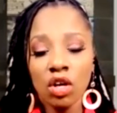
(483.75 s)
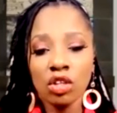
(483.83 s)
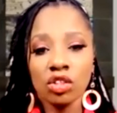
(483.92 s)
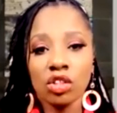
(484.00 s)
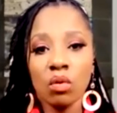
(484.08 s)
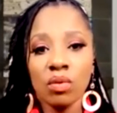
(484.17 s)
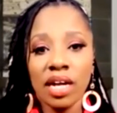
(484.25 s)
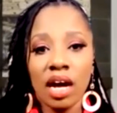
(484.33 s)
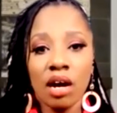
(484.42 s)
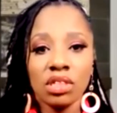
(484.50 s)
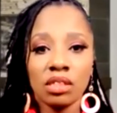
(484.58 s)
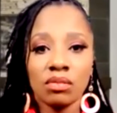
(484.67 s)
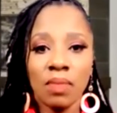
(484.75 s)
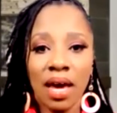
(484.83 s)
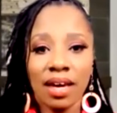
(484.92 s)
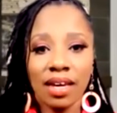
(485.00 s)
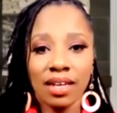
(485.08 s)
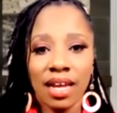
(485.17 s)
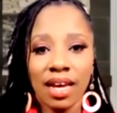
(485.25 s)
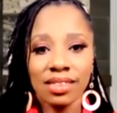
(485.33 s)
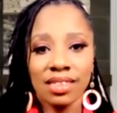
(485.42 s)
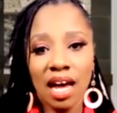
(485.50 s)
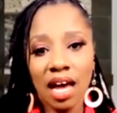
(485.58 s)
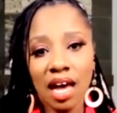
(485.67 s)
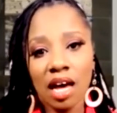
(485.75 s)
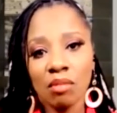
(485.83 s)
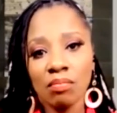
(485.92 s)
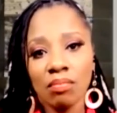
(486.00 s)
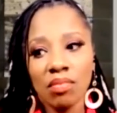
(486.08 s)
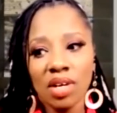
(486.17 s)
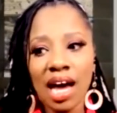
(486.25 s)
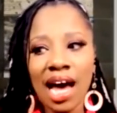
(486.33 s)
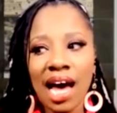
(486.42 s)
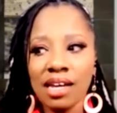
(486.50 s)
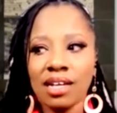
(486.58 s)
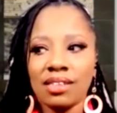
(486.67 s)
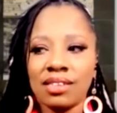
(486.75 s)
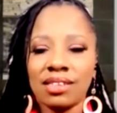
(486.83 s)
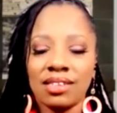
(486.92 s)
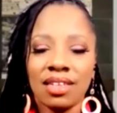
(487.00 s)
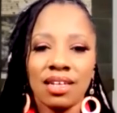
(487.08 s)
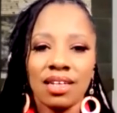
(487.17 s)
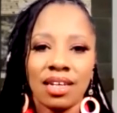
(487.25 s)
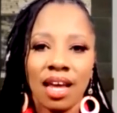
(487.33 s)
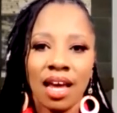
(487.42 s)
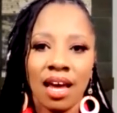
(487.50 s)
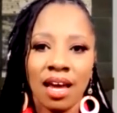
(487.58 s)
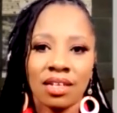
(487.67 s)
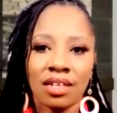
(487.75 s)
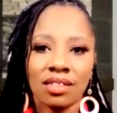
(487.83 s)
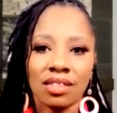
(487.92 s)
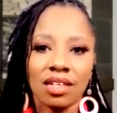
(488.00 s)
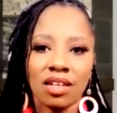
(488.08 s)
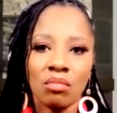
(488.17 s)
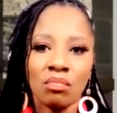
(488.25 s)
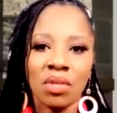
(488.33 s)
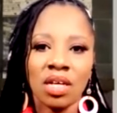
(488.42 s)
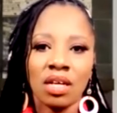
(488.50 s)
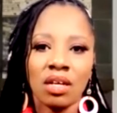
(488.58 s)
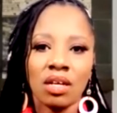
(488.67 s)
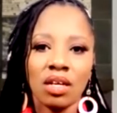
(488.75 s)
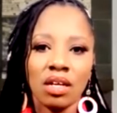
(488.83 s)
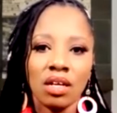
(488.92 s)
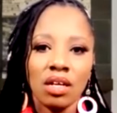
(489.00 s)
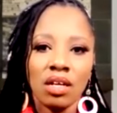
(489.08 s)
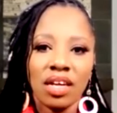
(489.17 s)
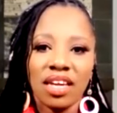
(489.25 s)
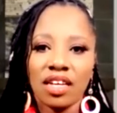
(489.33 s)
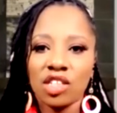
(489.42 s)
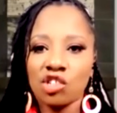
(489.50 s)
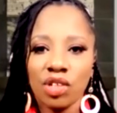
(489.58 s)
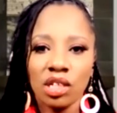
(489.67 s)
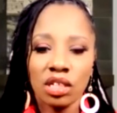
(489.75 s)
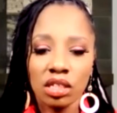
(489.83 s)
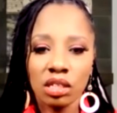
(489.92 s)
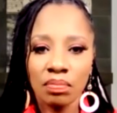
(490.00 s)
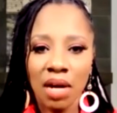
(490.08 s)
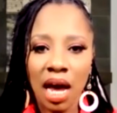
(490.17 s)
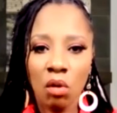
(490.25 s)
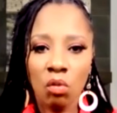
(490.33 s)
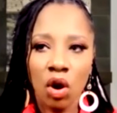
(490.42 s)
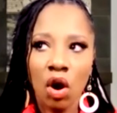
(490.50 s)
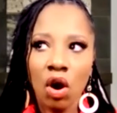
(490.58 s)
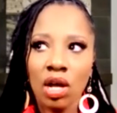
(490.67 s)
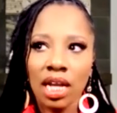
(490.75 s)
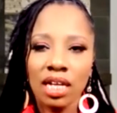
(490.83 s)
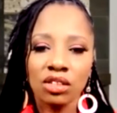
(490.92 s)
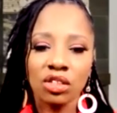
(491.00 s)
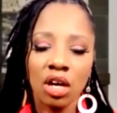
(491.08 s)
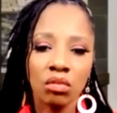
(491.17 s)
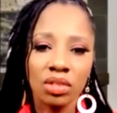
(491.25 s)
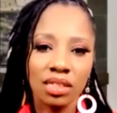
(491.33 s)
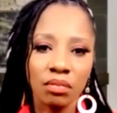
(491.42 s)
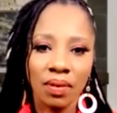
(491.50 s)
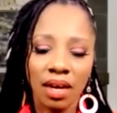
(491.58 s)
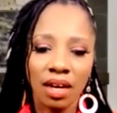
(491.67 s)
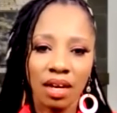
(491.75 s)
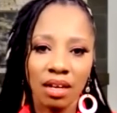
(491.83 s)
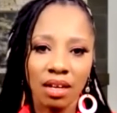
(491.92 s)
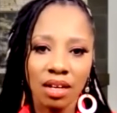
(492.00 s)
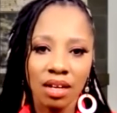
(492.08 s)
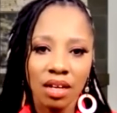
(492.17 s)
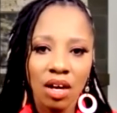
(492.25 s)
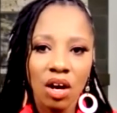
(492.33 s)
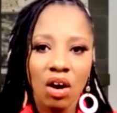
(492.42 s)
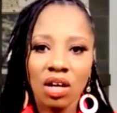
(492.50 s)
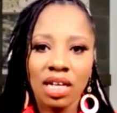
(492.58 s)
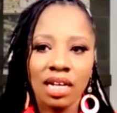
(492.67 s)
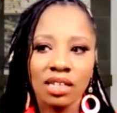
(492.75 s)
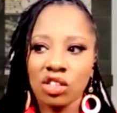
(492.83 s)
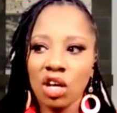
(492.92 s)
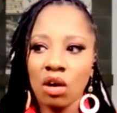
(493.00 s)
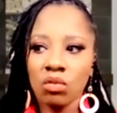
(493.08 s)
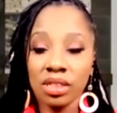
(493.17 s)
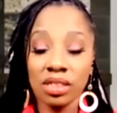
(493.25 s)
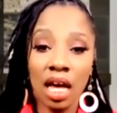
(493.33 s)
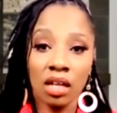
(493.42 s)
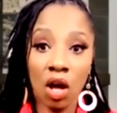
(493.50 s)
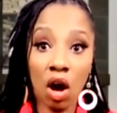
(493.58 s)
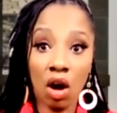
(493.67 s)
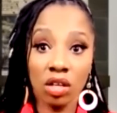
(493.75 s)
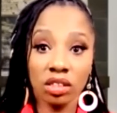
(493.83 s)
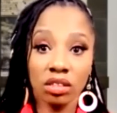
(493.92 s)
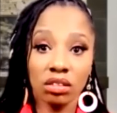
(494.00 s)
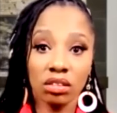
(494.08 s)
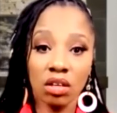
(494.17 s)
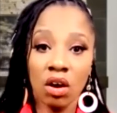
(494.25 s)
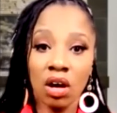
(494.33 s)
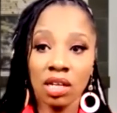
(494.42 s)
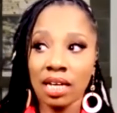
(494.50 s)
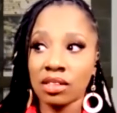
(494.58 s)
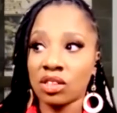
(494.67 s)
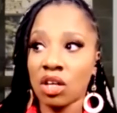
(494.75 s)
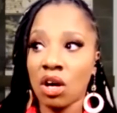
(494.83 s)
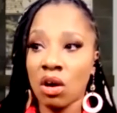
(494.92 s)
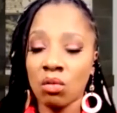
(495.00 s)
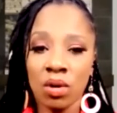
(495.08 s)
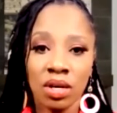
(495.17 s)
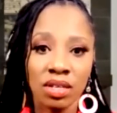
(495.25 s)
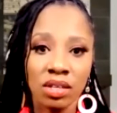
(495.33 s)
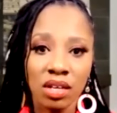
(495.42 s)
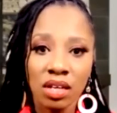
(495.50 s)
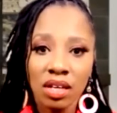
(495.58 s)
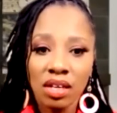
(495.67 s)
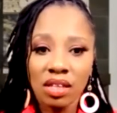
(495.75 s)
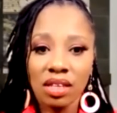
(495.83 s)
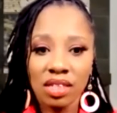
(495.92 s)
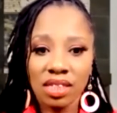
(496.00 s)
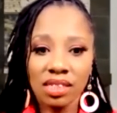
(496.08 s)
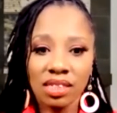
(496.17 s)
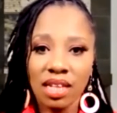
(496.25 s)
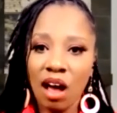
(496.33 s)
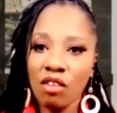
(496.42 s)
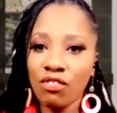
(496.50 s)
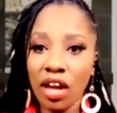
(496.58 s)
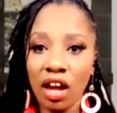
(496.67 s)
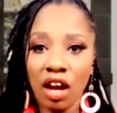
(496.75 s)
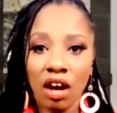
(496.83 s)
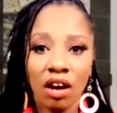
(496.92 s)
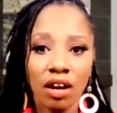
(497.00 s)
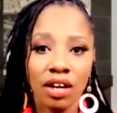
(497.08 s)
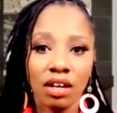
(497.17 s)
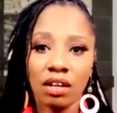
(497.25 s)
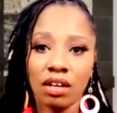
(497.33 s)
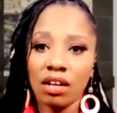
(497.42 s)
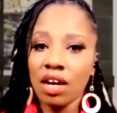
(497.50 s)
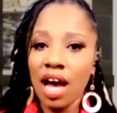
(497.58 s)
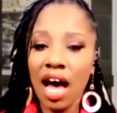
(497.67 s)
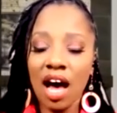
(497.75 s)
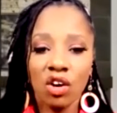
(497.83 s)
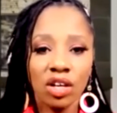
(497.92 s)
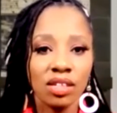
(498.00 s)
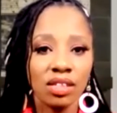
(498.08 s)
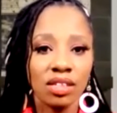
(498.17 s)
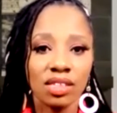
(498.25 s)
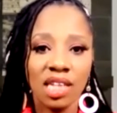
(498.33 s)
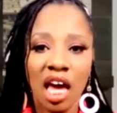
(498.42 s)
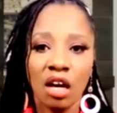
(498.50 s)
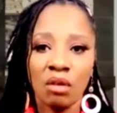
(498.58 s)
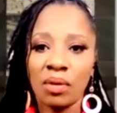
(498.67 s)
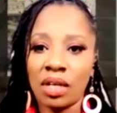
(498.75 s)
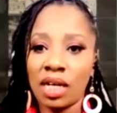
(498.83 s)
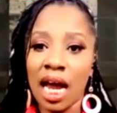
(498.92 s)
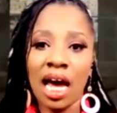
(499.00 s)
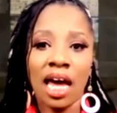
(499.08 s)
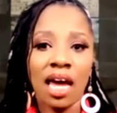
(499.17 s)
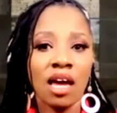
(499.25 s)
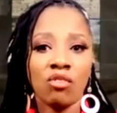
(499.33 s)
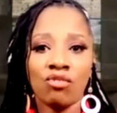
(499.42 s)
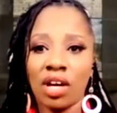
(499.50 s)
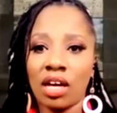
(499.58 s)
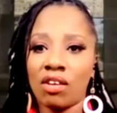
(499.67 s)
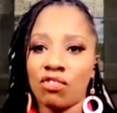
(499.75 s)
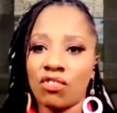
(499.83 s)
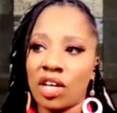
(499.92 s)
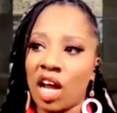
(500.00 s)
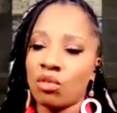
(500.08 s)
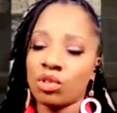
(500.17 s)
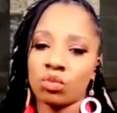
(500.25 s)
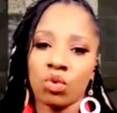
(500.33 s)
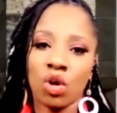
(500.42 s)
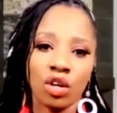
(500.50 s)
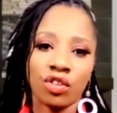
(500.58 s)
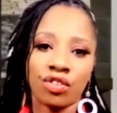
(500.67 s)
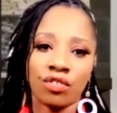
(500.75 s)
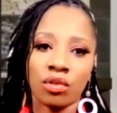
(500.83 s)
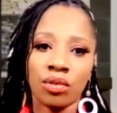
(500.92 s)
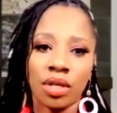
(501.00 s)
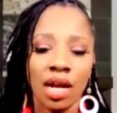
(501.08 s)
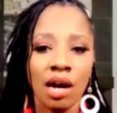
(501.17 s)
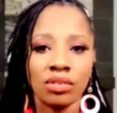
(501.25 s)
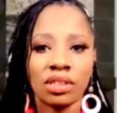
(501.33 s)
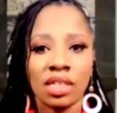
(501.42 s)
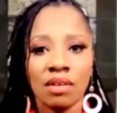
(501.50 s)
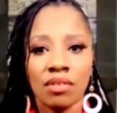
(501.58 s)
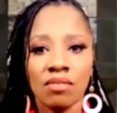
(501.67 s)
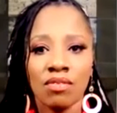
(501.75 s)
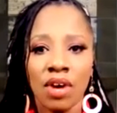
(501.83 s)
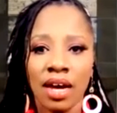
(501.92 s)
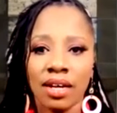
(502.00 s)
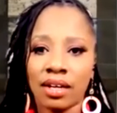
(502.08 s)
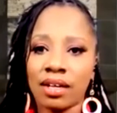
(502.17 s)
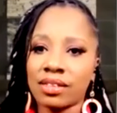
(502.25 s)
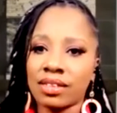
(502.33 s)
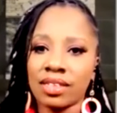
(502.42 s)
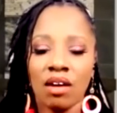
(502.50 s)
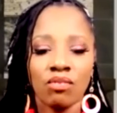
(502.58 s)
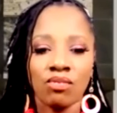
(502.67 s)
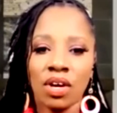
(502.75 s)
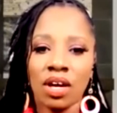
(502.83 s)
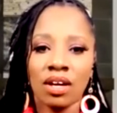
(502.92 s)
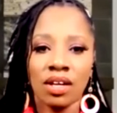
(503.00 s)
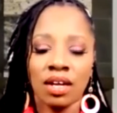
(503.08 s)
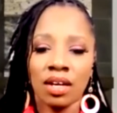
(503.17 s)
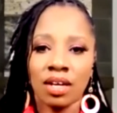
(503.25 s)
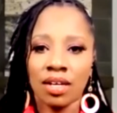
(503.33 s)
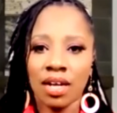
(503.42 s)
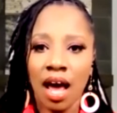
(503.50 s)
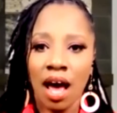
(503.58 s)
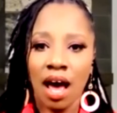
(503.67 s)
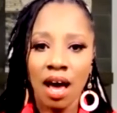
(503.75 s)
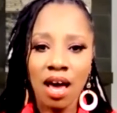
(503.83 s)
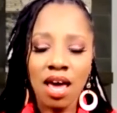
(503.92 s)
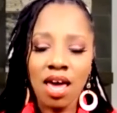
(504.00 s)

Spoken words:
So when I was back in that time, I couldn't see it as me entering into power. All I saw was the pain. All I saw was I lost. All I saw was this is not fair, and how could this happen? And I had faith and I was walking through and I was living right and it's not fair, da da da da da.